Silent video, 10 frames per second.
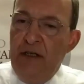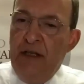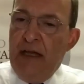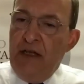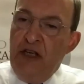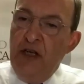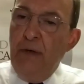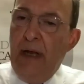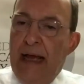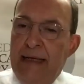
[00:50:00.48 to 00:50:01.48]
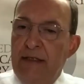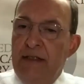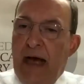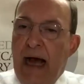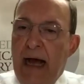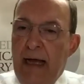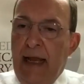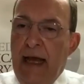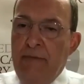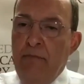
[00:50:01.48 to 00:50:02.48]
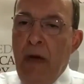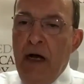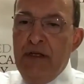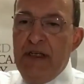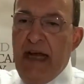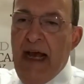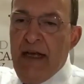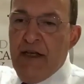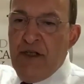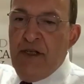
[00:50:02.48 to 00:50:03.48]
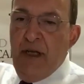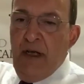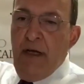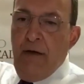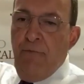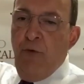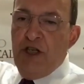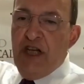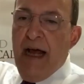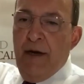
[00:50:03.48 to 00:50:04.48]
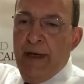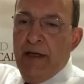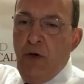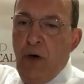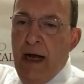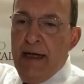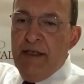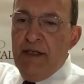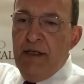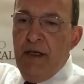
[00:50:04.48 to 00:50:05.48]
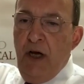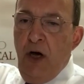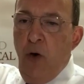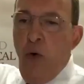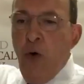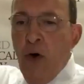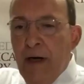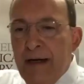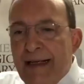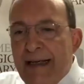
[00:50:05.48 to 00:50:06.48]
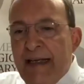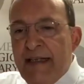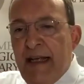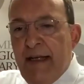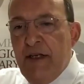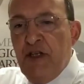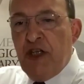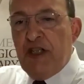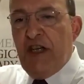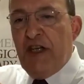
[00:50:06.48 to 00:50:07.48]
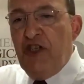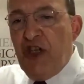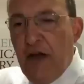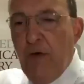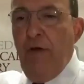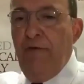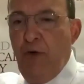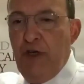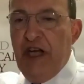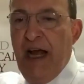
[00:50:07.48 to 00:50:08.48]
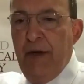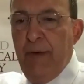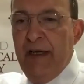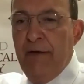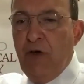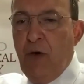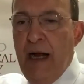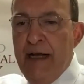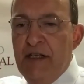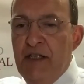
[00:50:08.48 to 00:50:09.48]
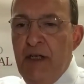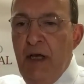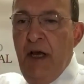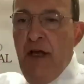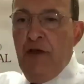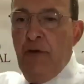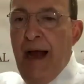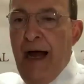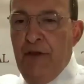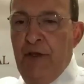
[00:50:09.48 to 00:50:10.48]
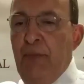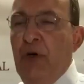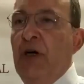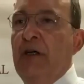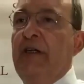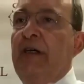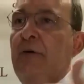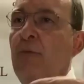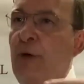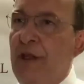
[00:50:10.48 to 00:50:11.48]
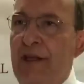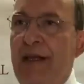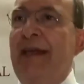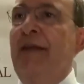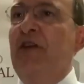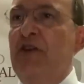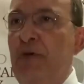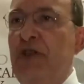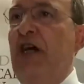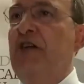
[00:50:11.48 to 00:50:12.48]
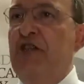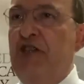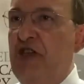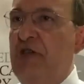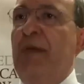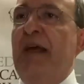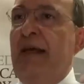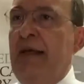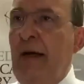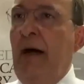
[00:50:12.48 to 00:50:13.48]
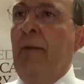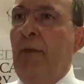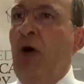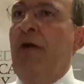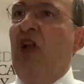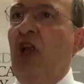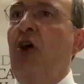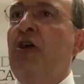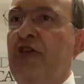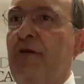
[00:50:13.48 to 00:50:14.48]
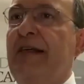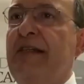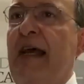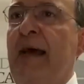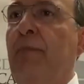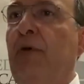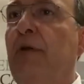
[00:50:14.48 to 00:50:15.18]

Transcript: that you like to highlight most as foreshadowing Christ? Or is it just a general foreshadowing of Christ throughout the book with the individual judges just being a part of a larger example?